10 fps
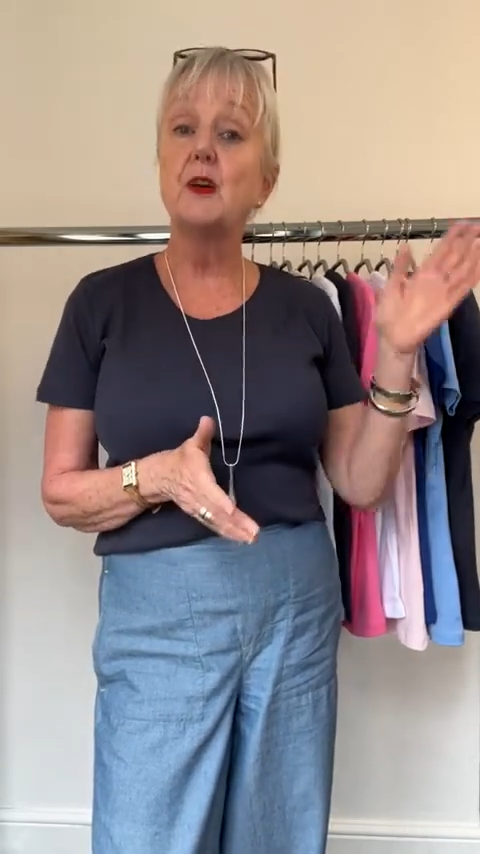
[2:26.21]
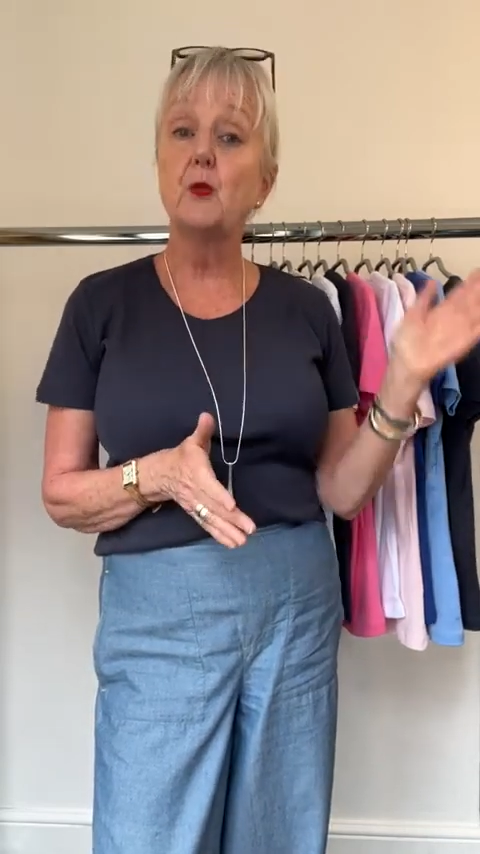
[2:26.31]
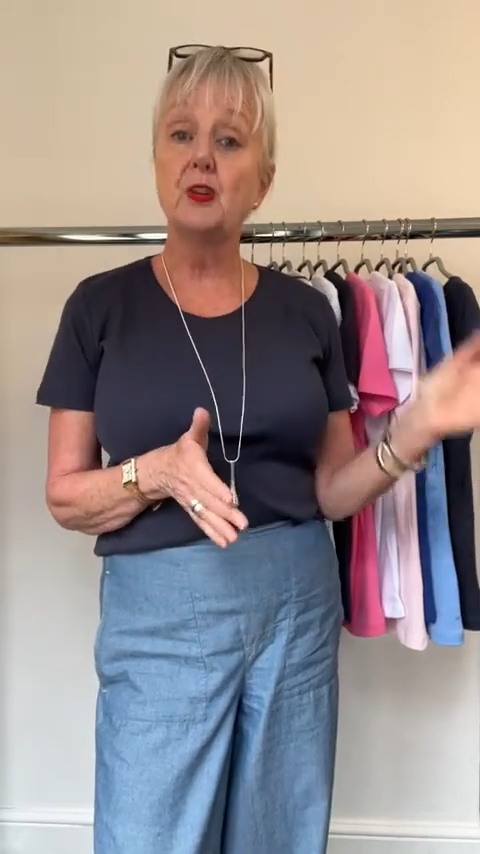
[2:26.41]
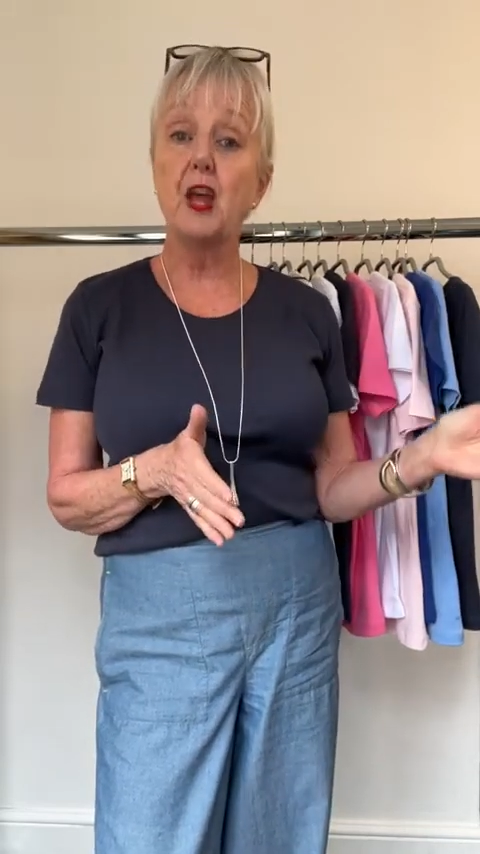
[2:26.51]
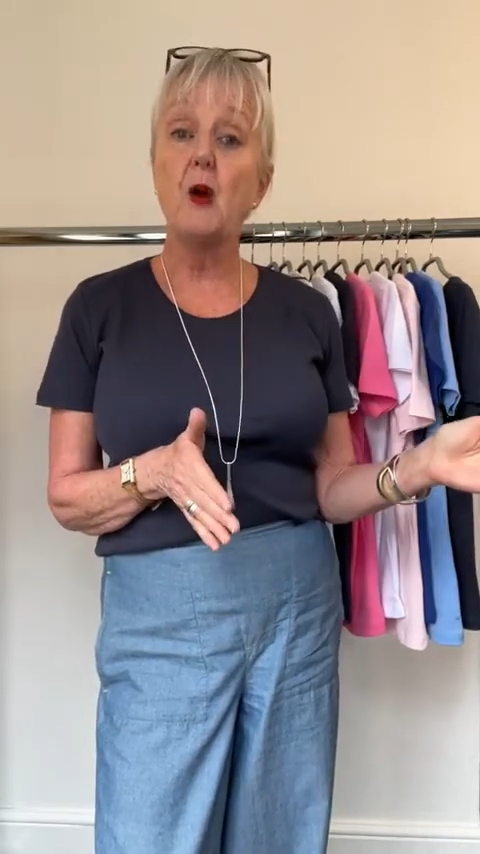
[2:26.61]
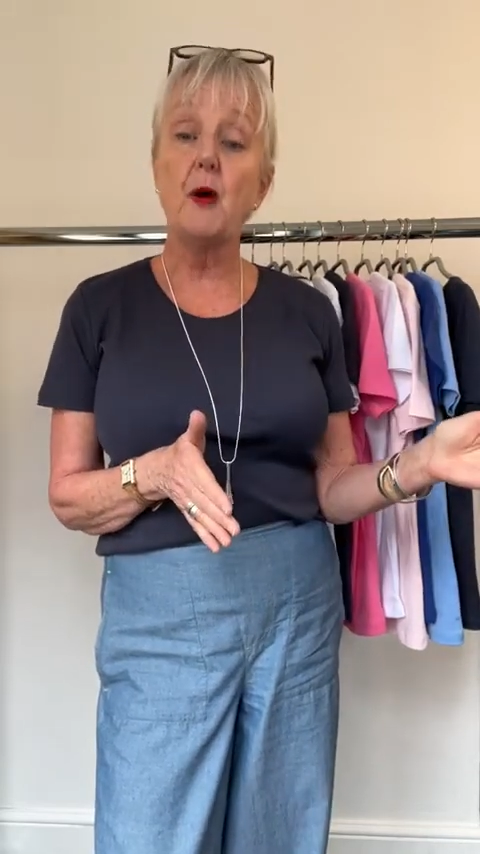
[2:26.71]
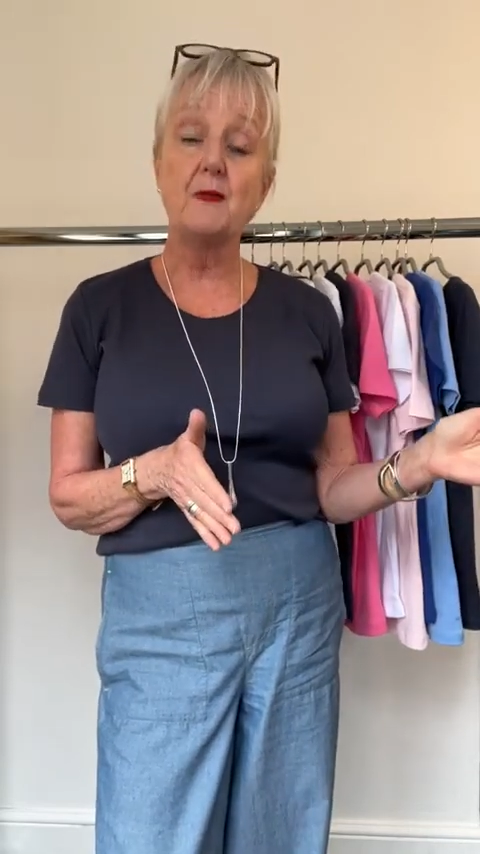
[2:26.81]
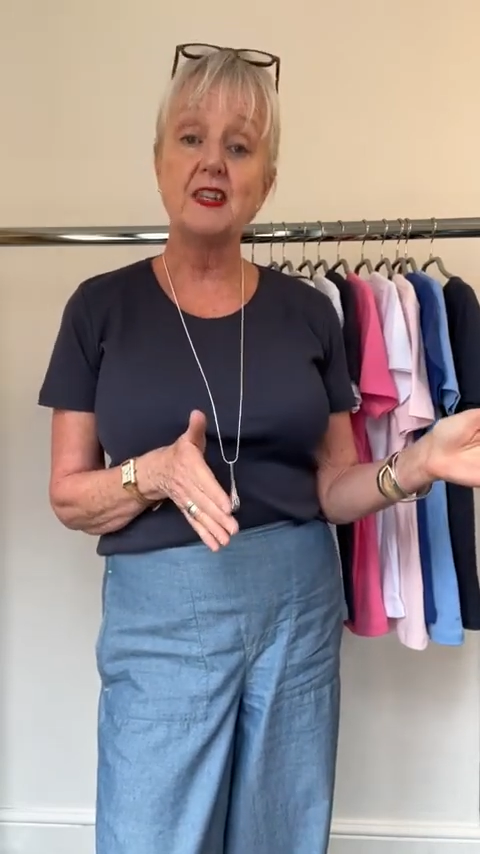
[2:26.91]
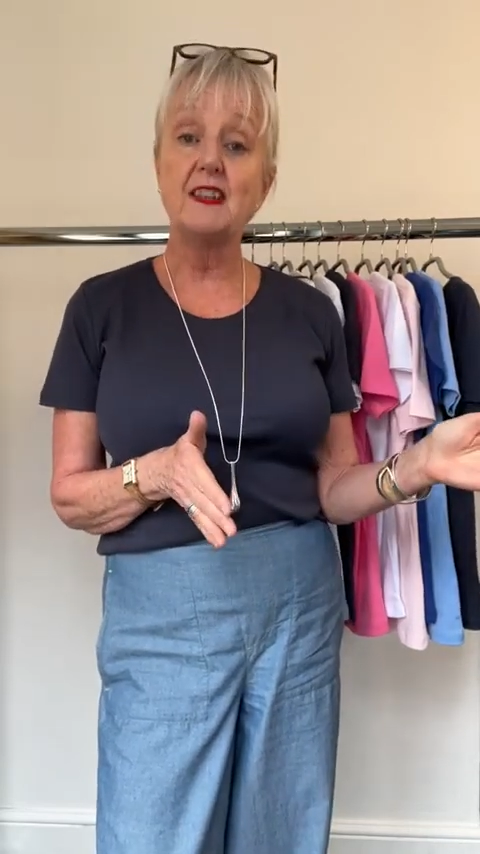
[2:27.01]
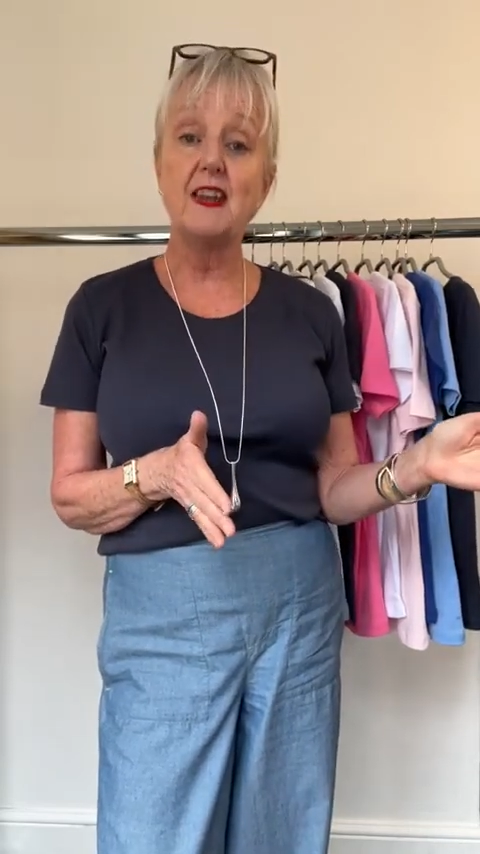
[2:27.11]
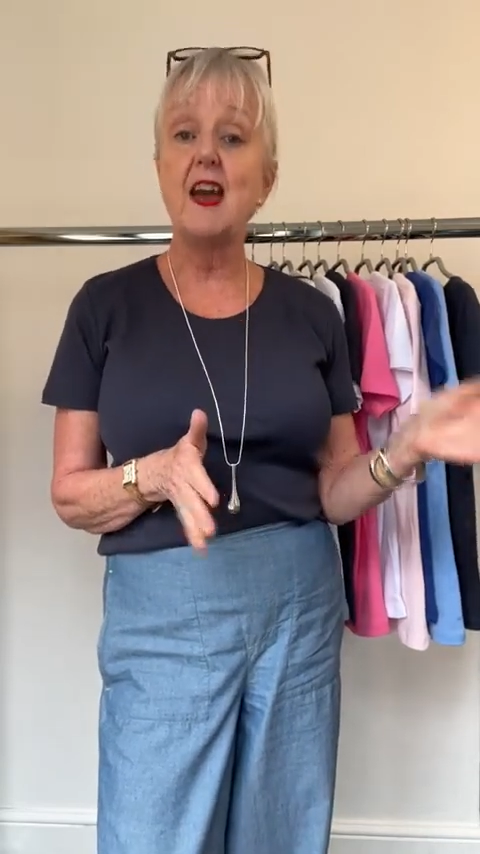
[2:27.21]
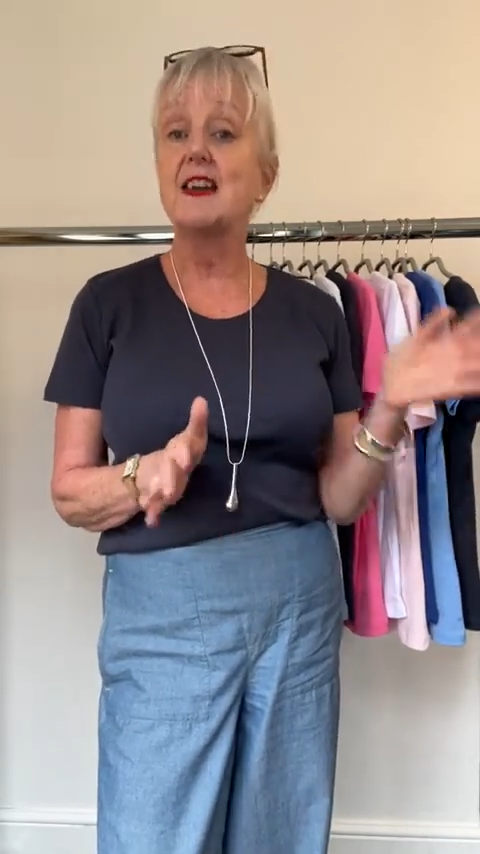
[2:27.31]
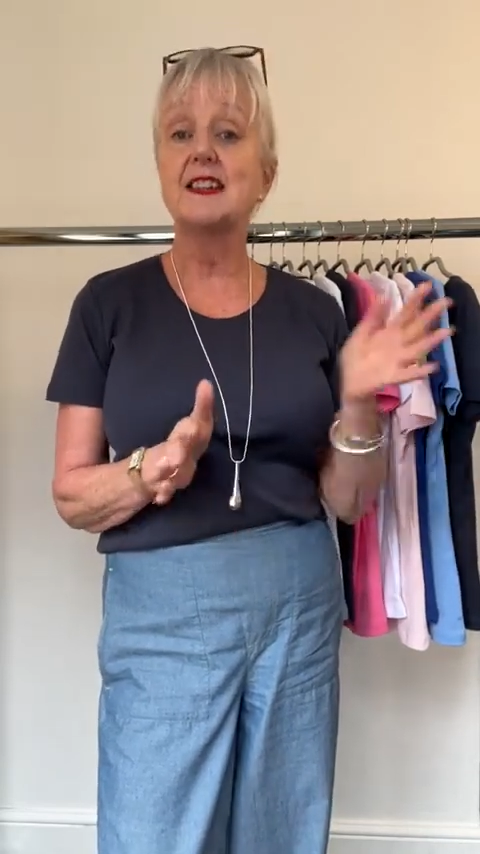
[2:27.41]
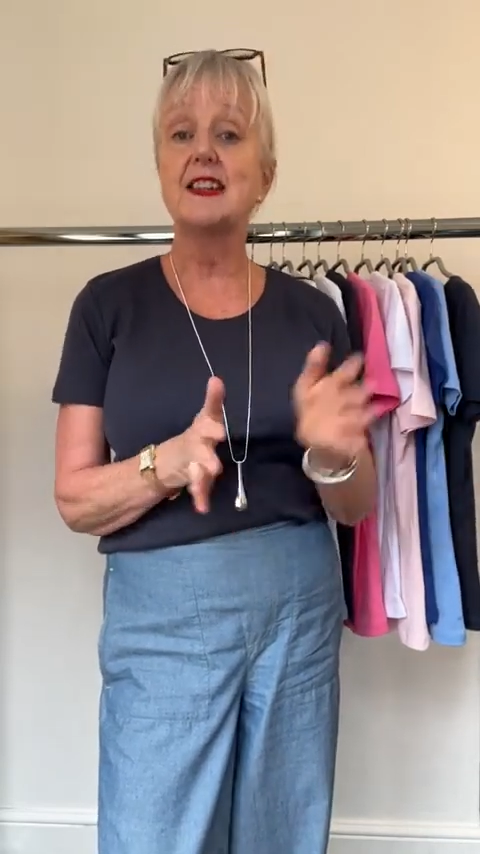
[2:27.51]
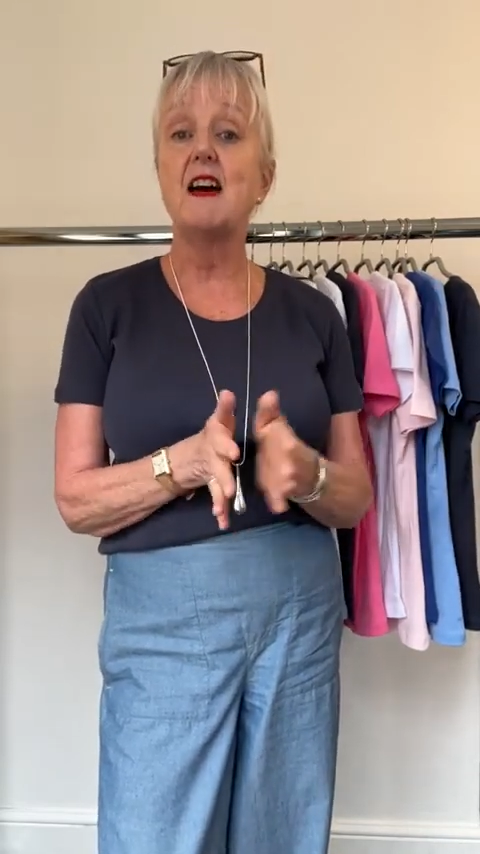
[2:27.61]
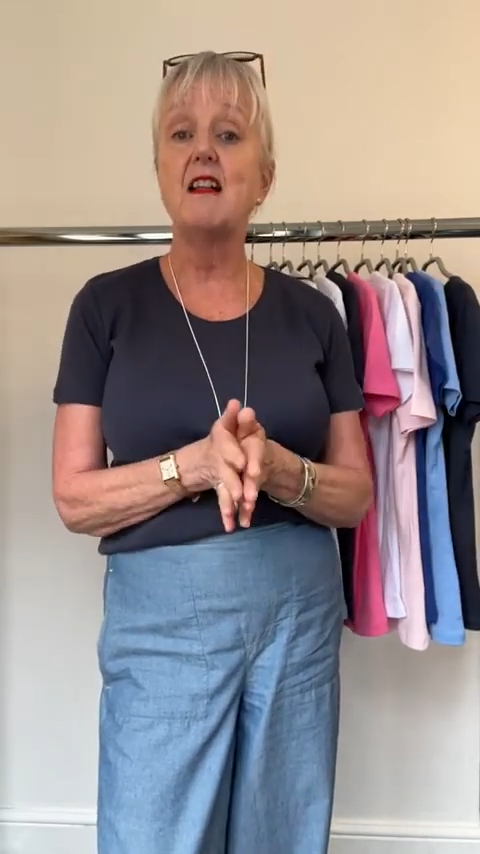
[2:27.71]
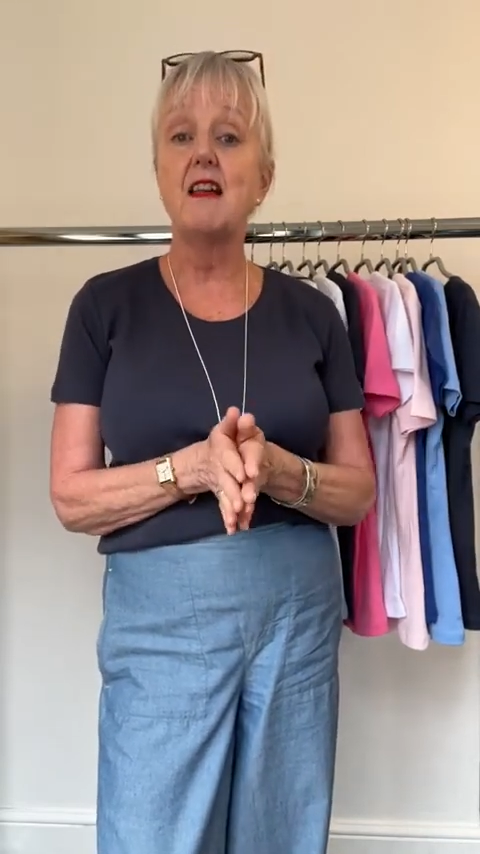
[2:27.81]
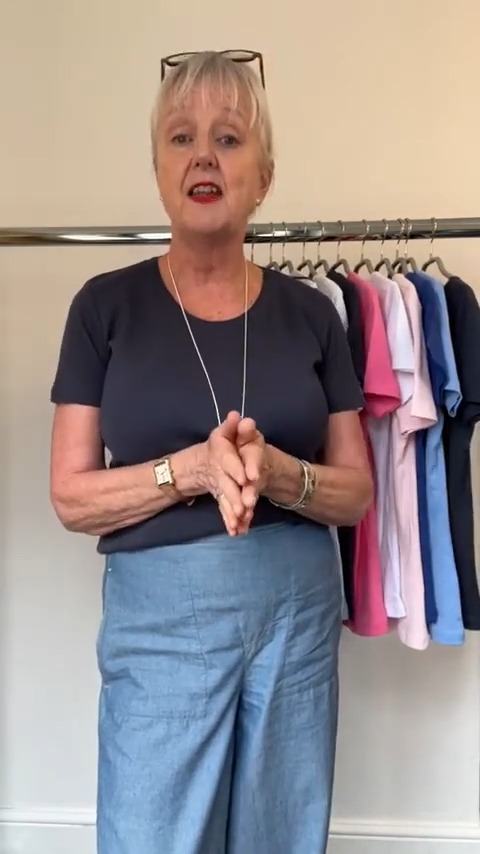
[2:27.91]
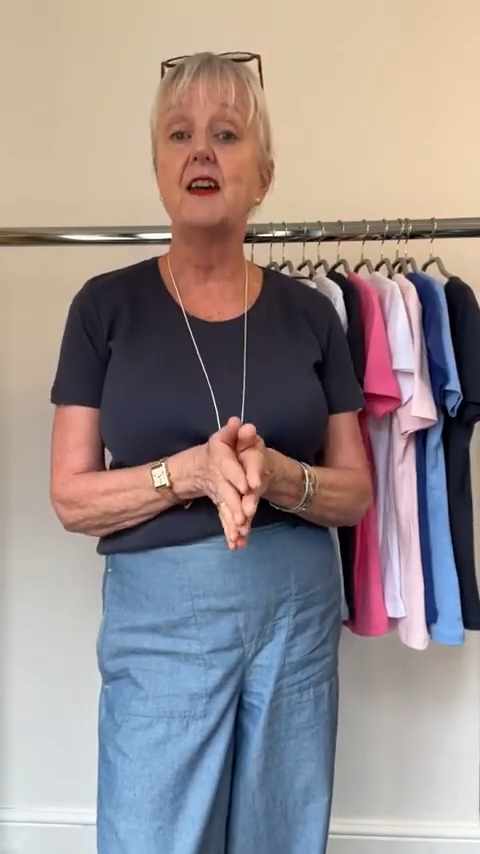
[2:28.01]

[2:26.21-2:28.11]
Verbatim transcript: I would go up to the X L